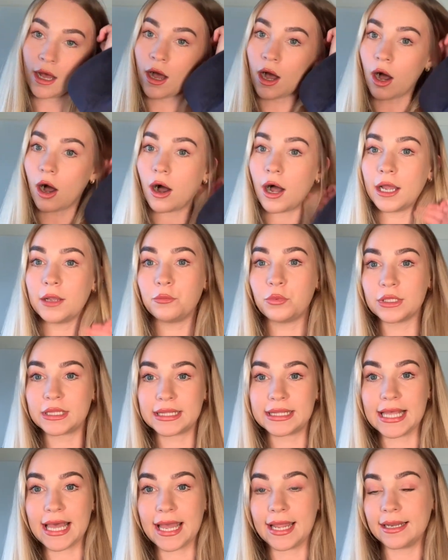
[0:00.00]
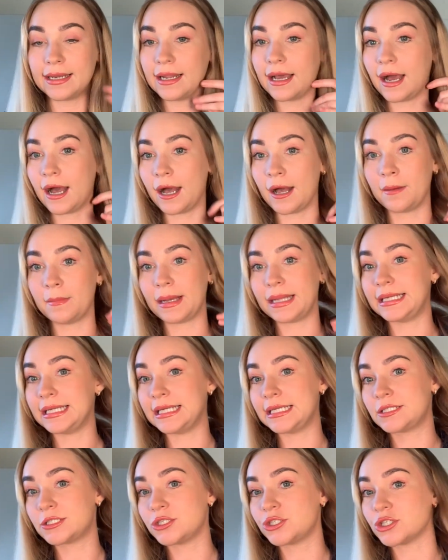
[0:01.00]
I would then
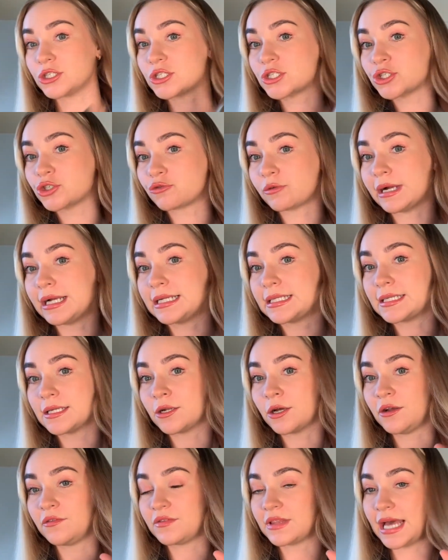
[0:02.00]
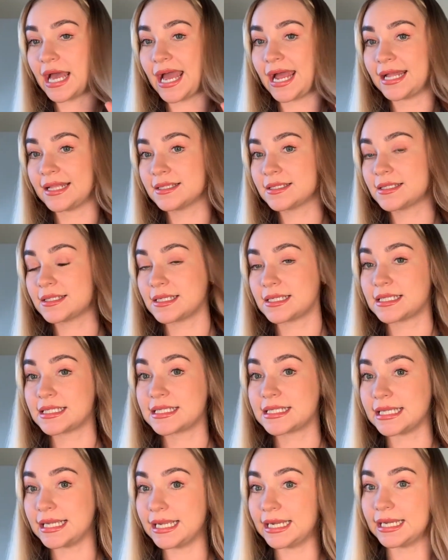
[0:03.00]
need to just straighten over the ends to
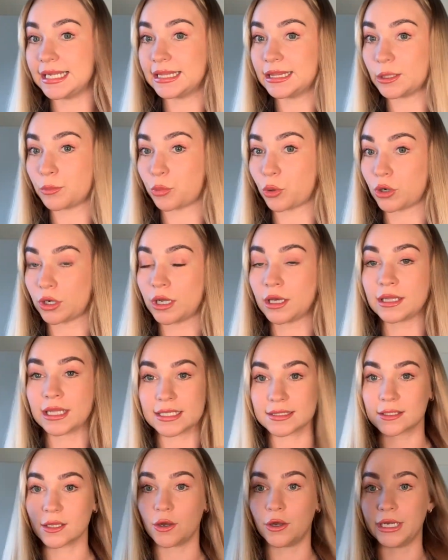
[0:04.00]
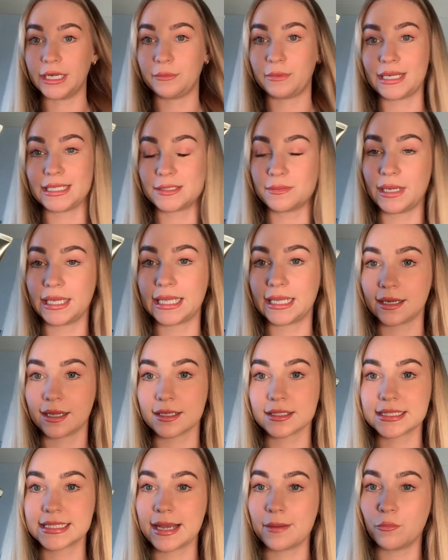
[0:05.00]
seal in the product. That's the only way to make it
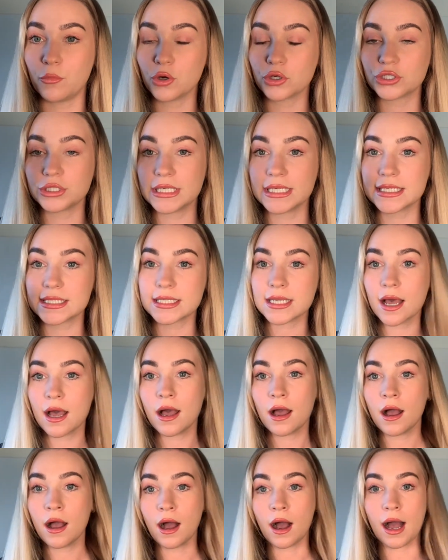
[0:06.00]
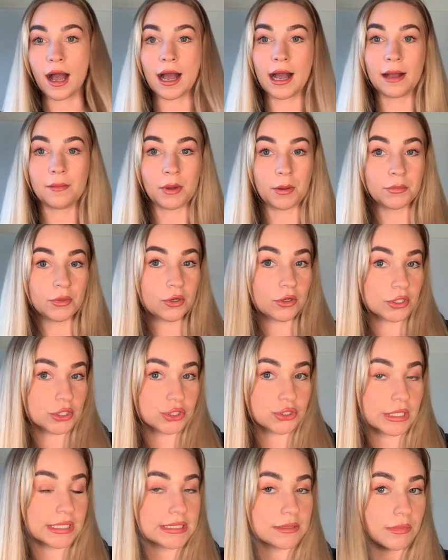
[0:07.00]
last 10 washes. I'm not going to
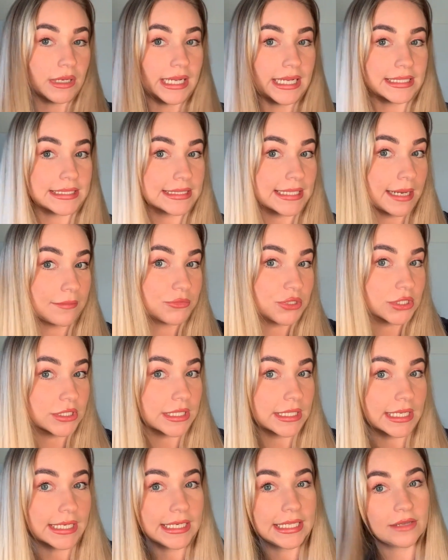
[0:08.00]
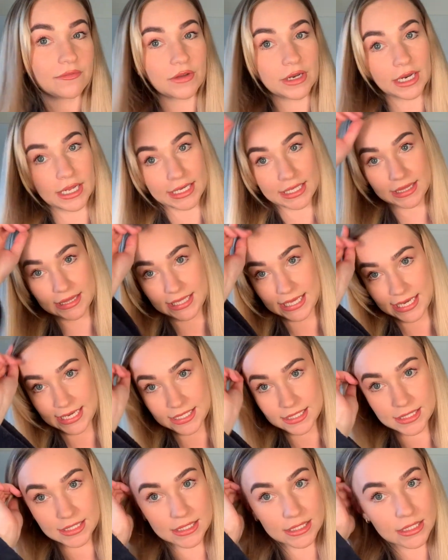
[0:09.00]
straighten my hair today, I'm just going to leave it like
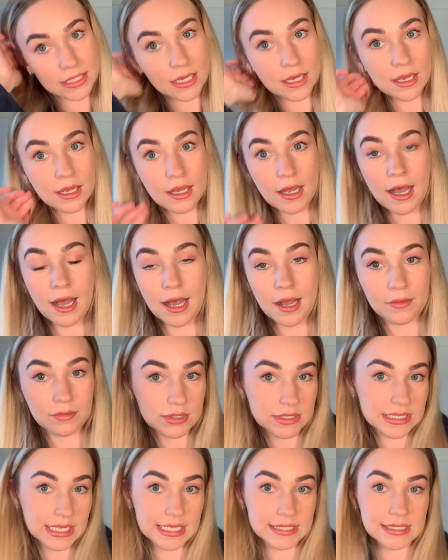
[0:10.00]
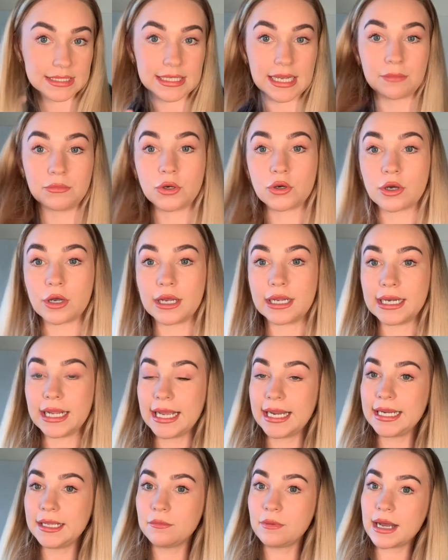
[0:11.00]
this, because as I say, I'm not going
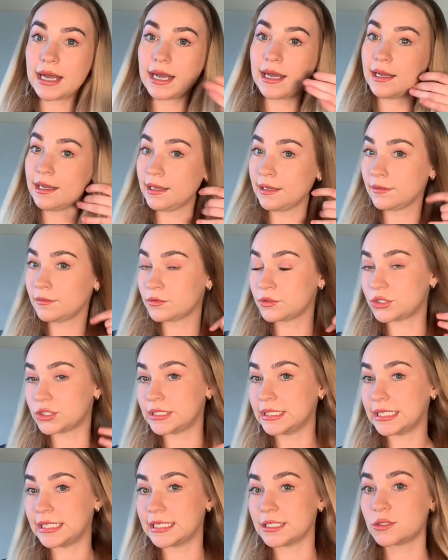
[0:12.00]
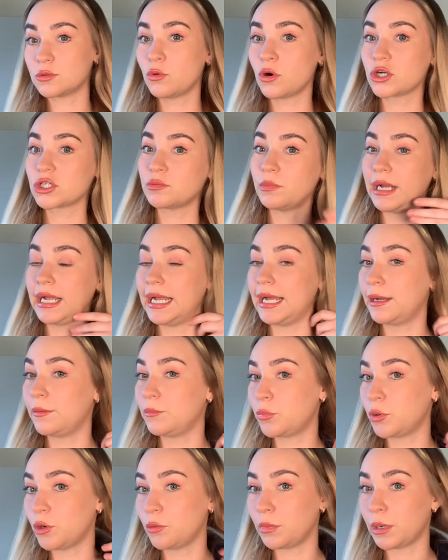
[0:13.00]
anywhere. Just needed to wash my hair
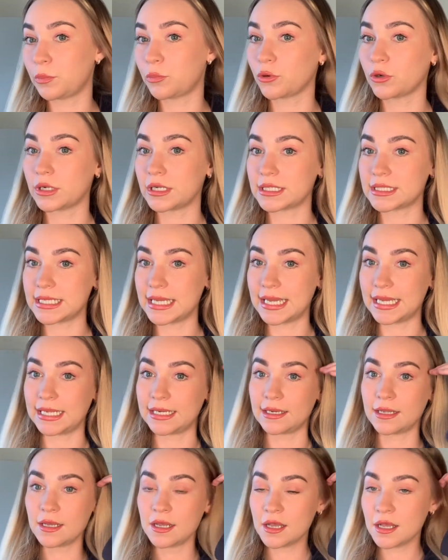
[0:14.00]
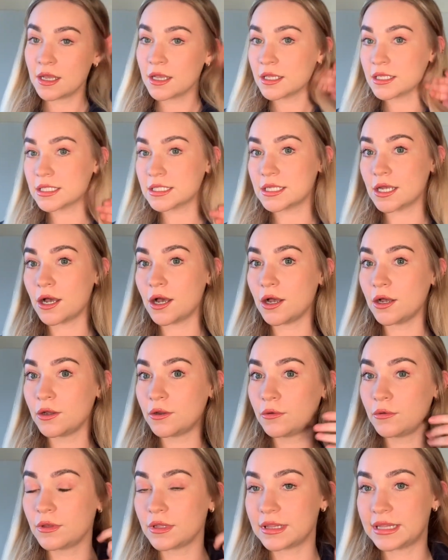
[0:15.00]
and put my products in.
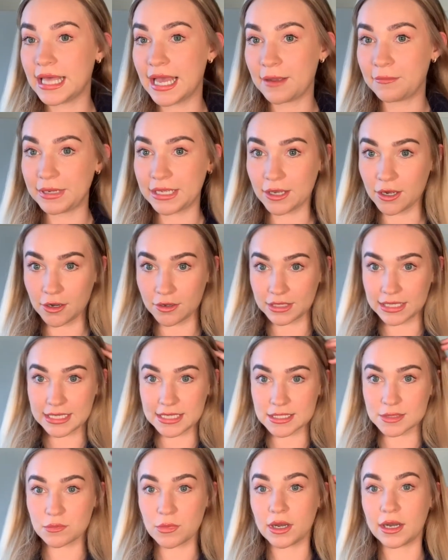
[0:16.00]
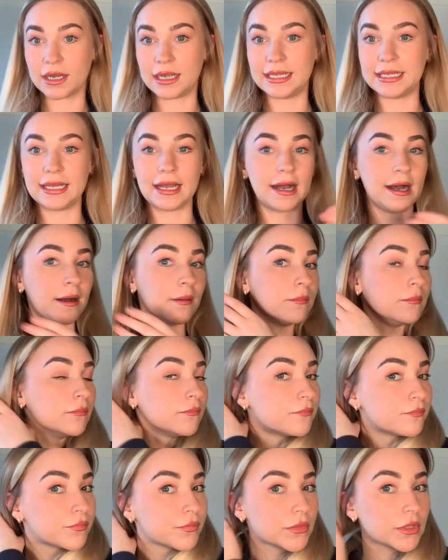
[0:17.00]
So there we go, here's my
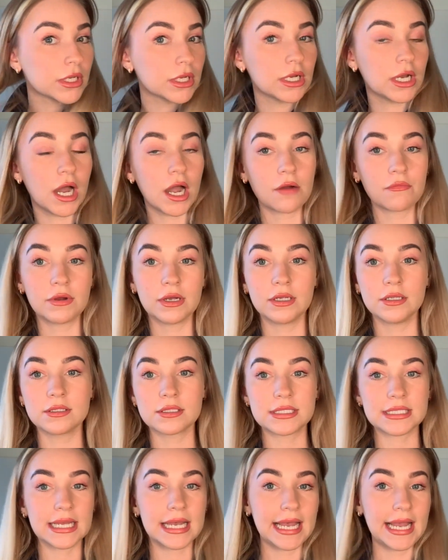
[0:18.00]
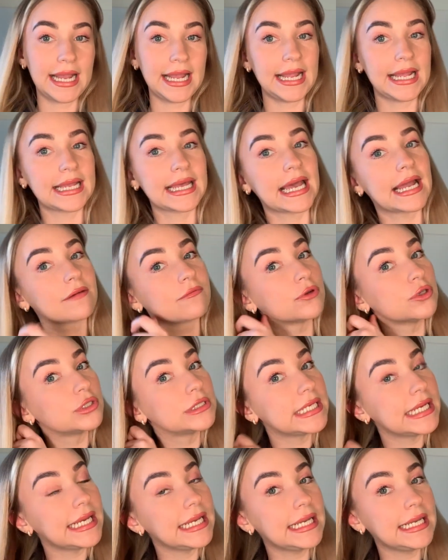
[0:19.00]
current hair care
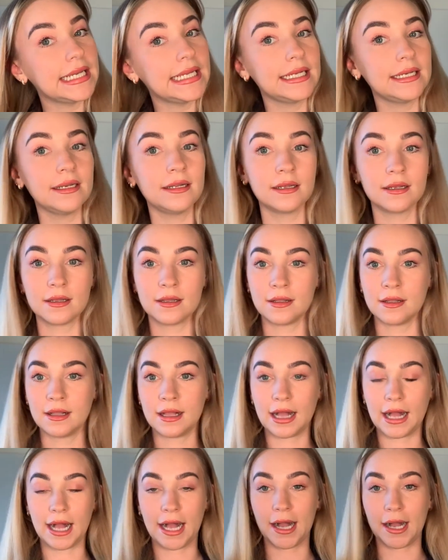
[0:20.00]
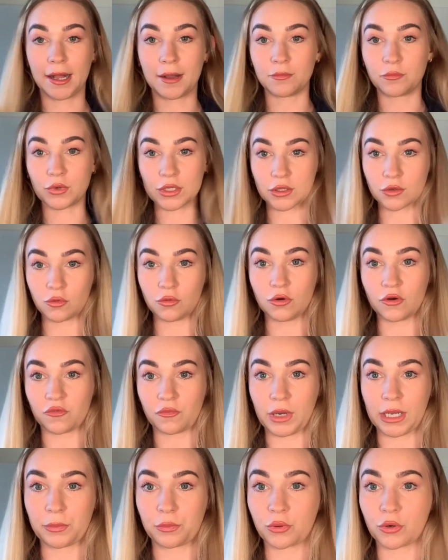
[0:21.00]
routine with all of
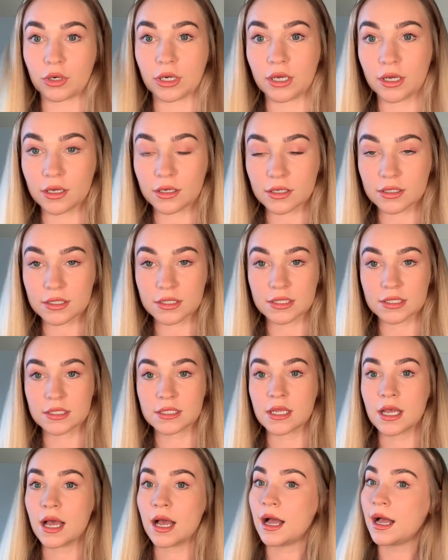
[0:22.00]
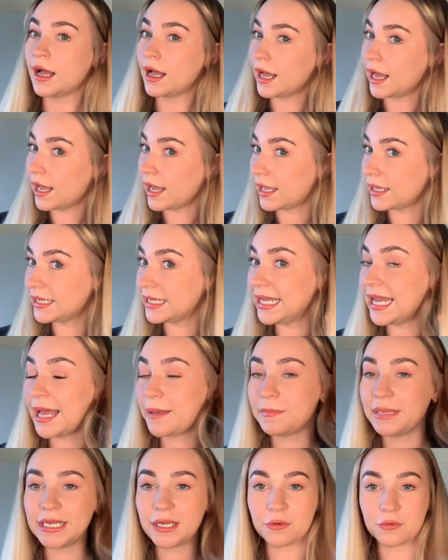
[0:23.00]
my products. Let
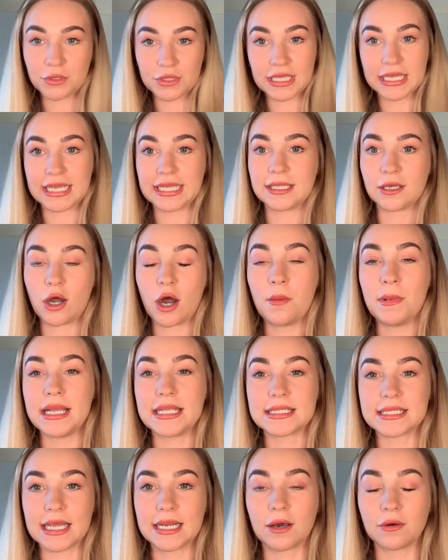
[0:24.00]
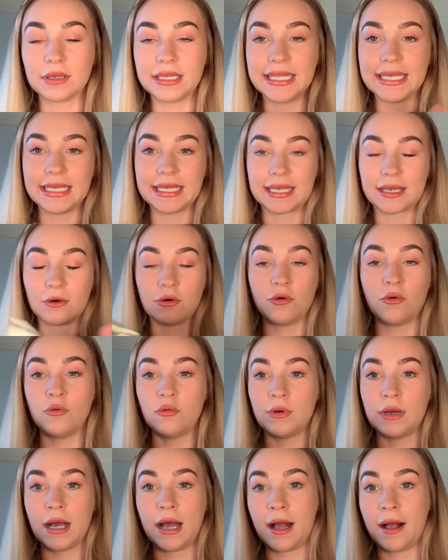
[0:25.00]
me know what you think in the comments, and I'll link
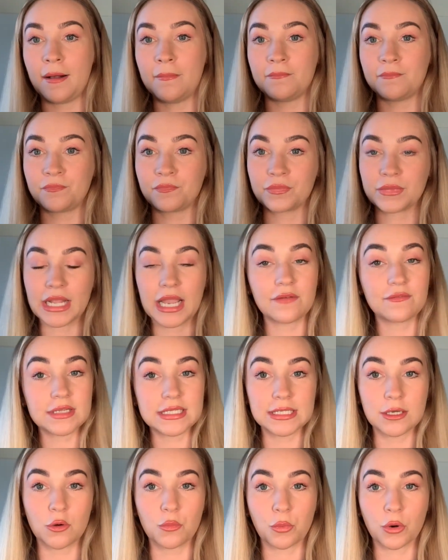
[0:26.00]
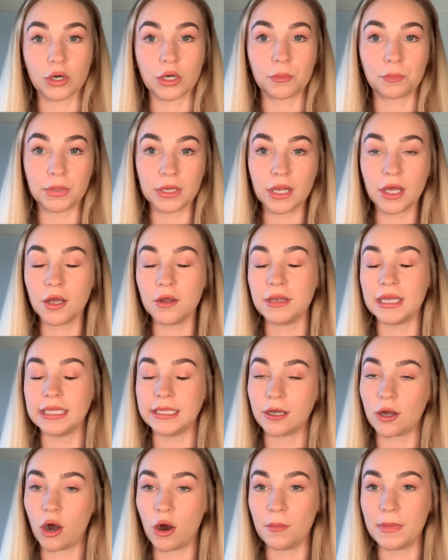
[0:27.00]
all every single product below in
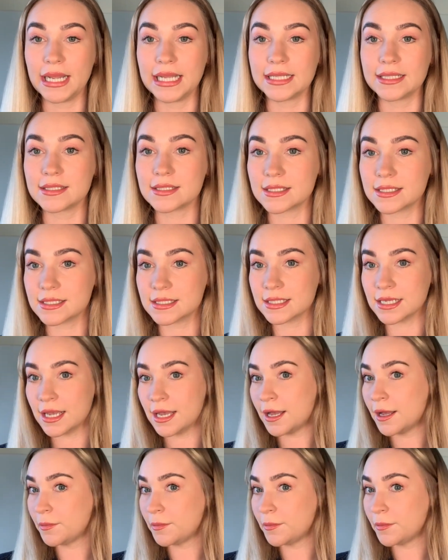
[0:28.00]
the comments.